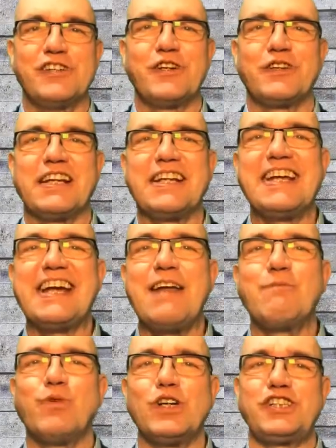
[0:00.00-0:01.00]
so that he
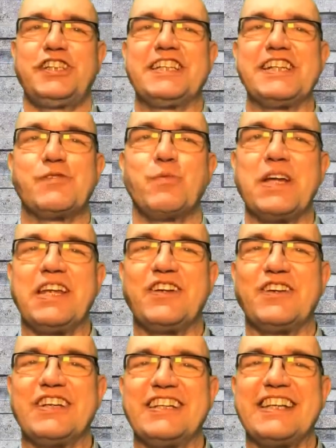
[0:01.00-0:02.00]
can watch this
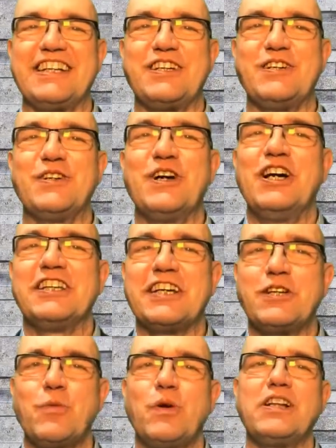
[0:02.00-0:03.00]
video, and that you
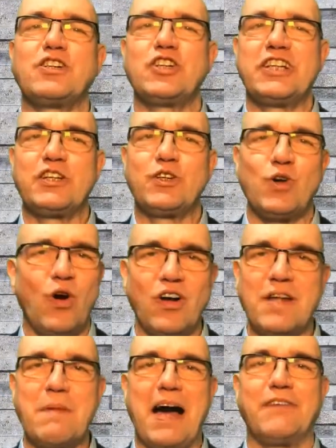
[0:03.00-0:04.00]
will
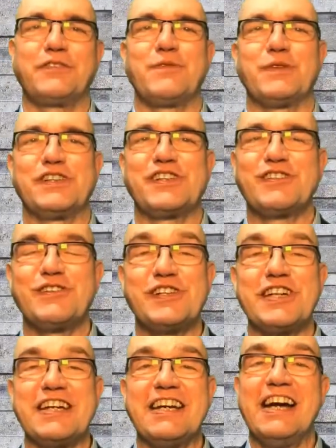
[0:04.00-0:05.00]
call him afterwards to
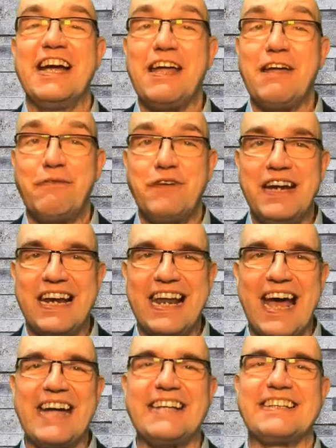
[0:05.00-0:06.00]
see if he
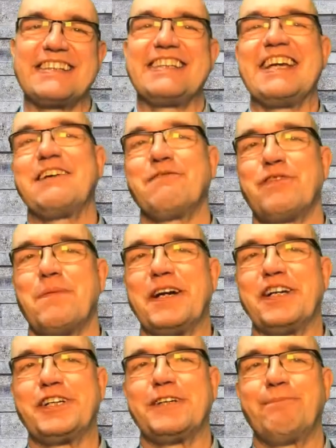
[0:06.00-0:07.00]
liked the
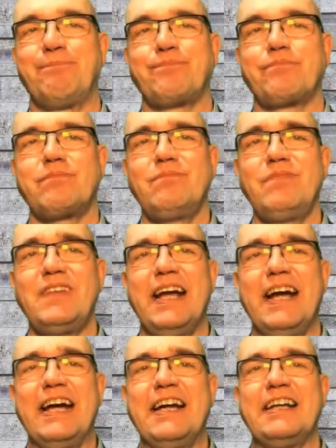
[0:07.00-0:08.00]
information.
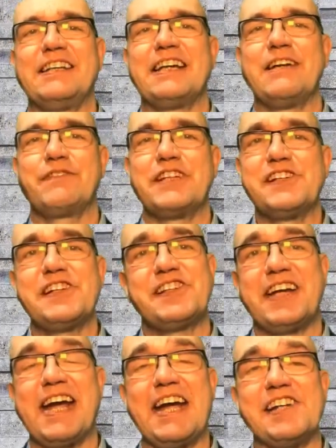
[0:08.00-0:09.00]
And if this is
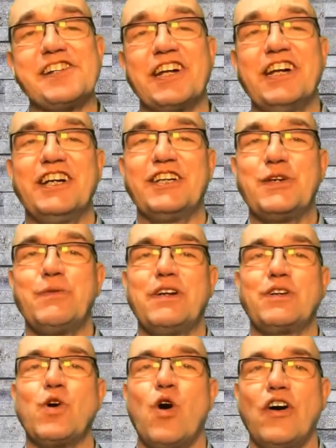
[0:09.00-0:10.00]
the case, you
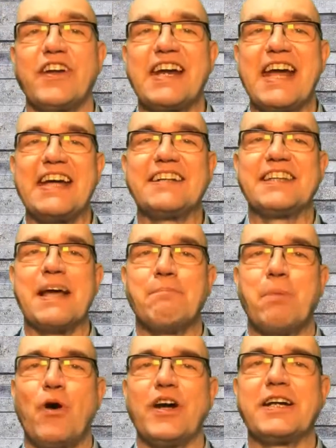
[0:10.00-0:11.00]
will coordinate an
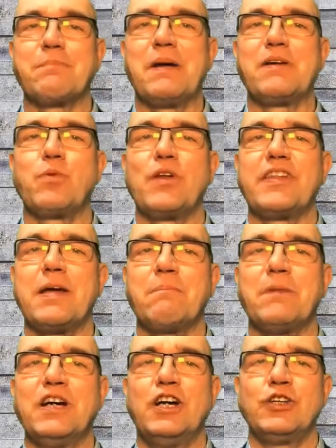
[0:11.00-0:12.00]
appointment with
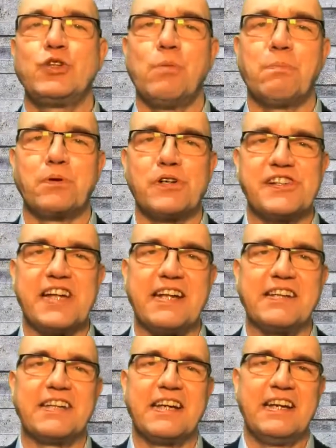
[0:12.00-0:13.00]
him to
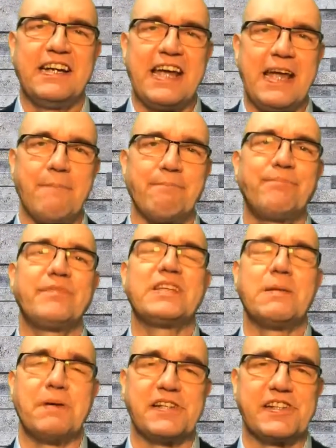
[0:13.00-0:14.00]
present him
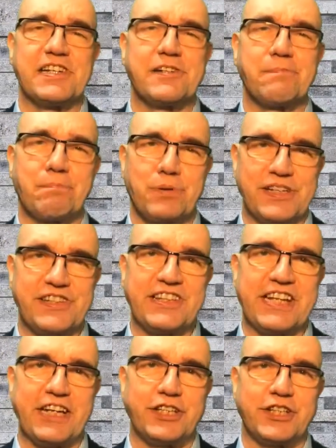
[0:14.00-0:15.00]
the business
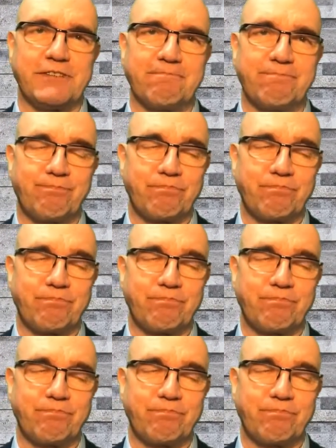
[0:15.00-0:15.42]
presentation.